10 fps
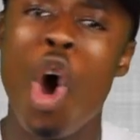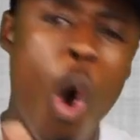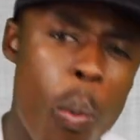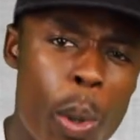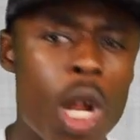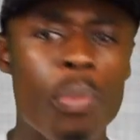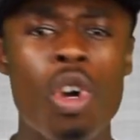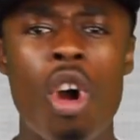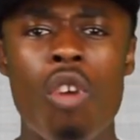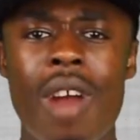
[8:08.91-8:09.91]
Open up
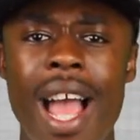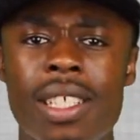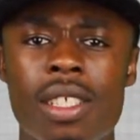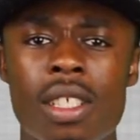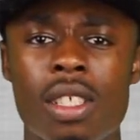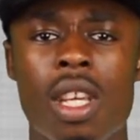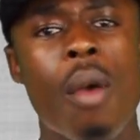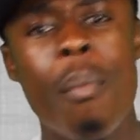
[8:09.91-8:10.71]
your horizons,